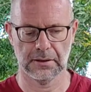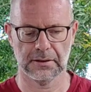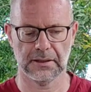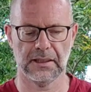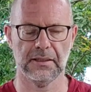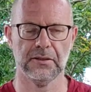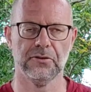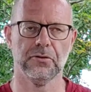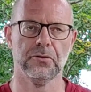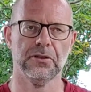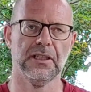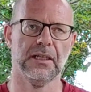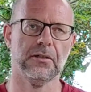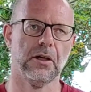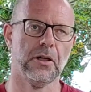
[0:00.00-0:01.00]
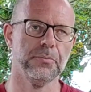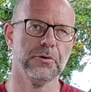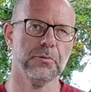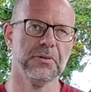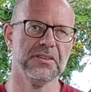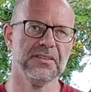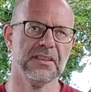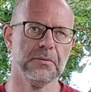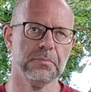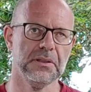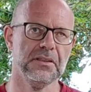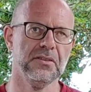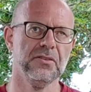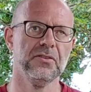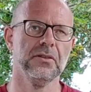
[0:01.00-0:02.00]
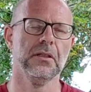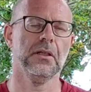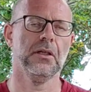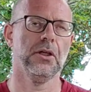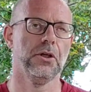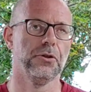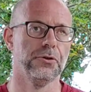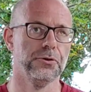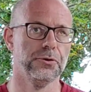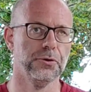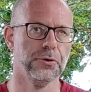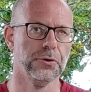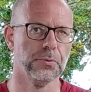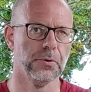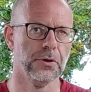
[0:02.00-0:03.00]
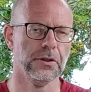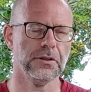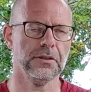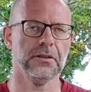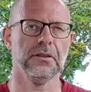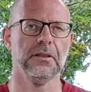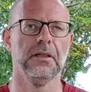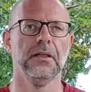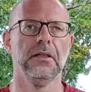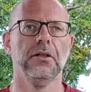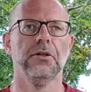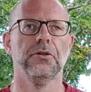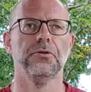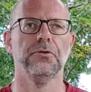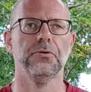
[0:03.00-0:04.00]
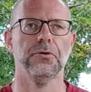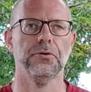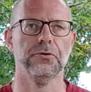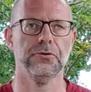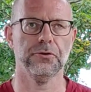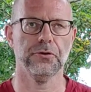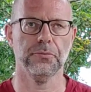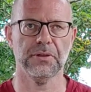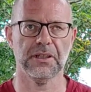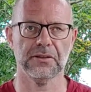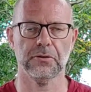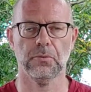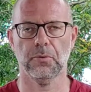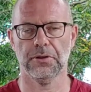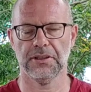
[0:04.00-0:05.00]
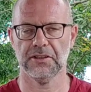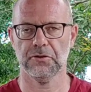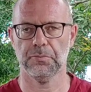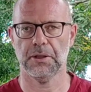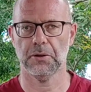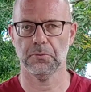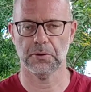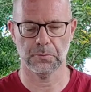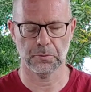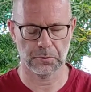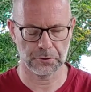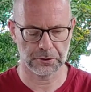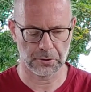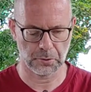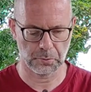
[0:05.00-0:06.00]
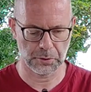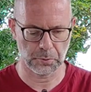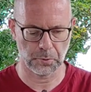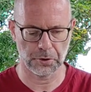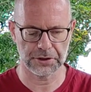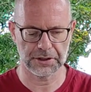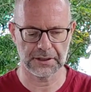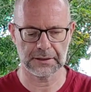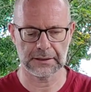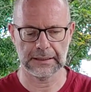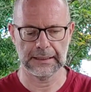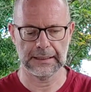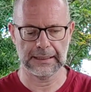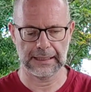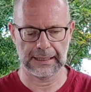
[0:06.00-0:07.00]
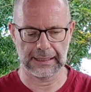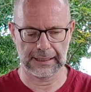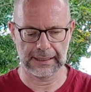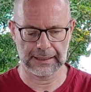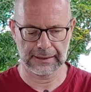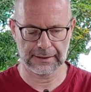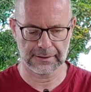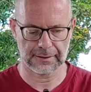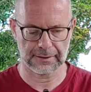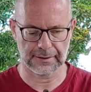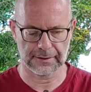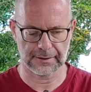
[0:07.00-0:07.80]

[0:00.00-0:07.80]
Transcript: Okay, so again, optimistic means you do the work, you assume that the work is being rewarded, and